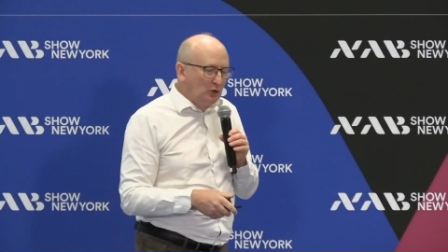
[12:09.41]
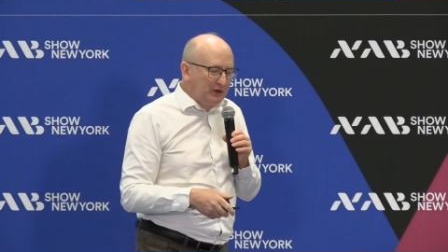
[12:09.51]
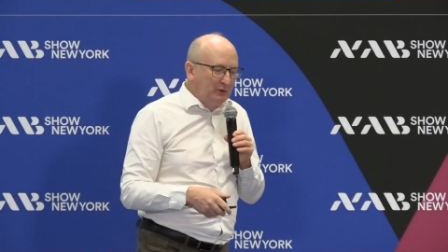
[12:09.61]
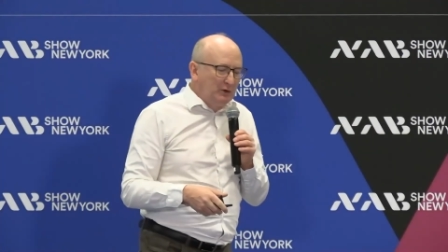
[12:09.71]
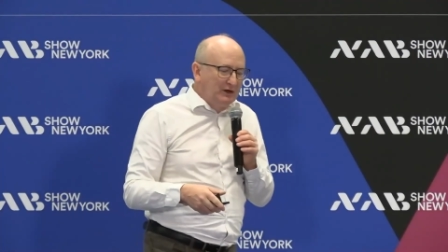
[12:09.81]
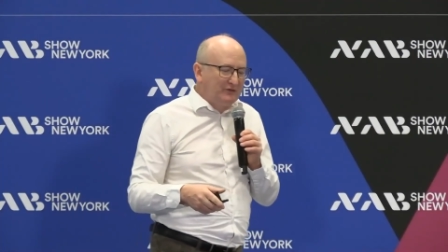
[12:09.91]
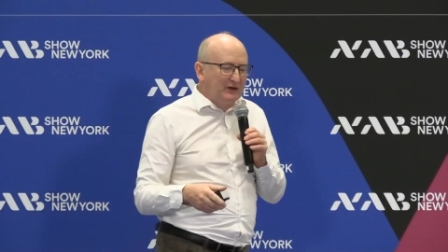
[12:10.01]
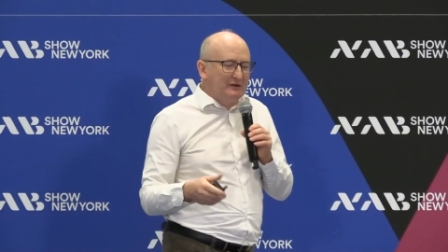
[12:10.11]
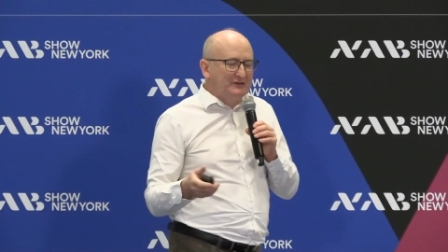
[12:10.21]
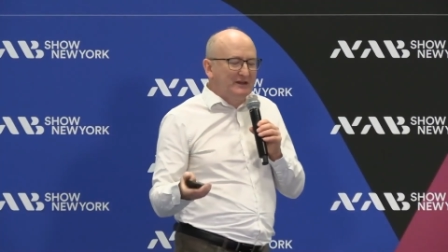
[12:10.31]
audio
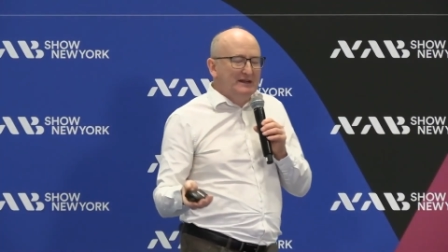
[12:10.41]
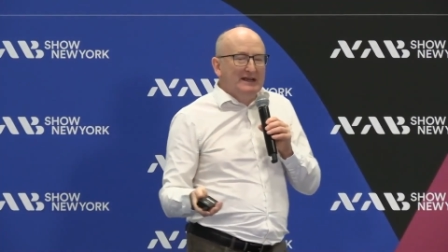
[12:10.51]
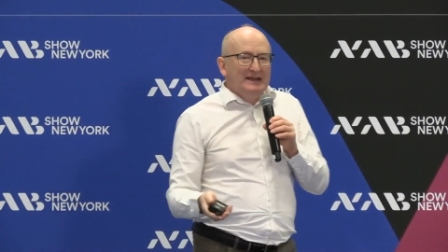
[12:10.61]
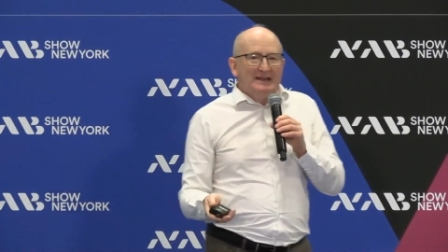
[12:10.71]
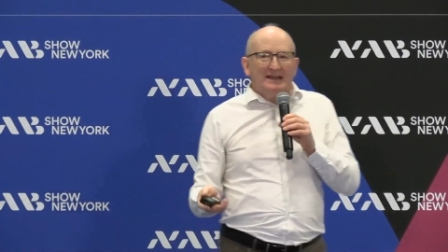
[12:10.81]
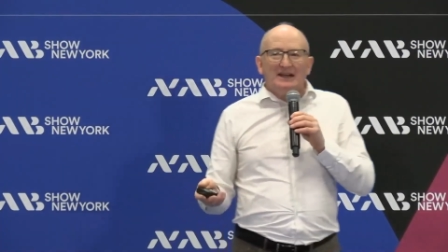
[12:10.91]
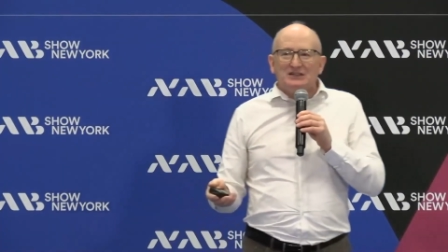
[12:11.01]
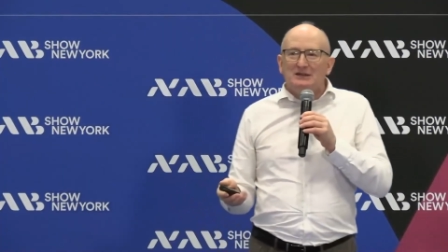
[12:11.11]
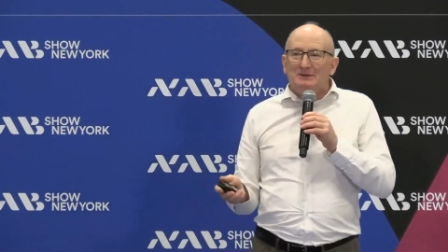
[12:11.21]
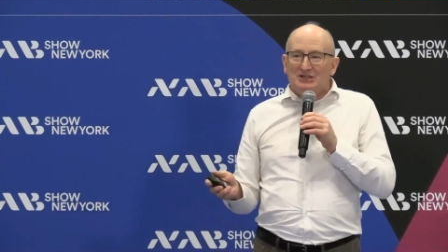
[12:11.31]
workflows can
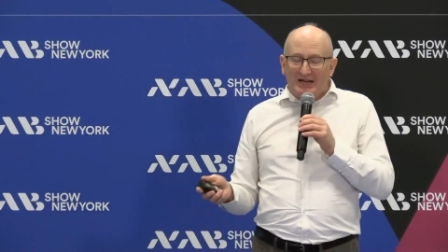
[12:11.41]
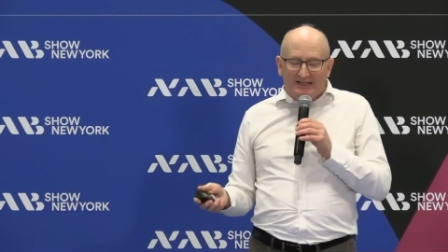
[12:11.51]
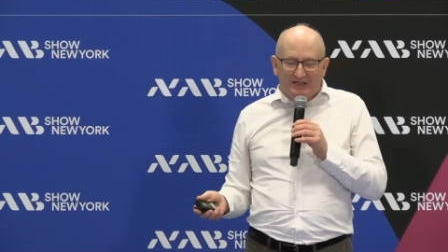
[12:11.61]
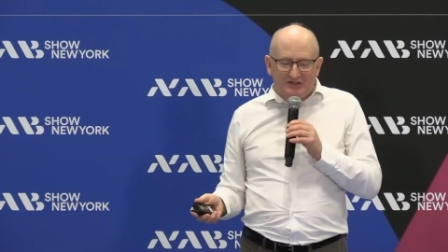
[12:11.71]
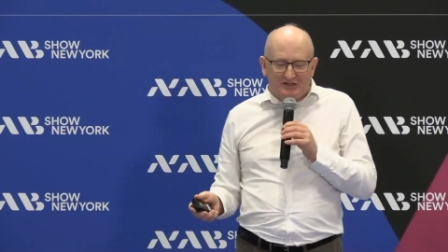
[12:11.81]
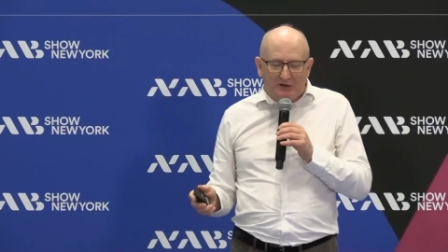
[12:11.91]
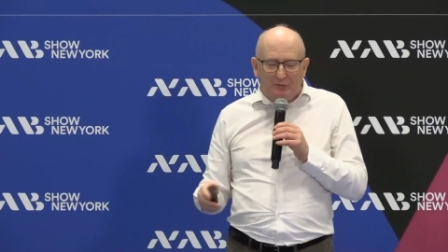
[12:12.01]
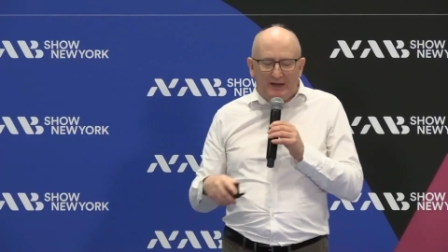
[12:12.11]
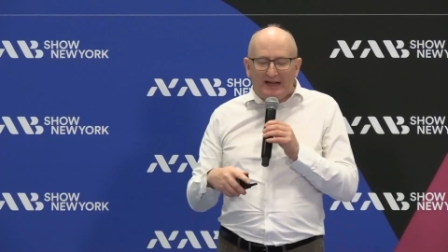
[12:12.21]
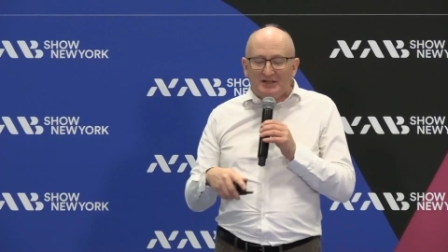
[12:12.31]
actually be challenged. So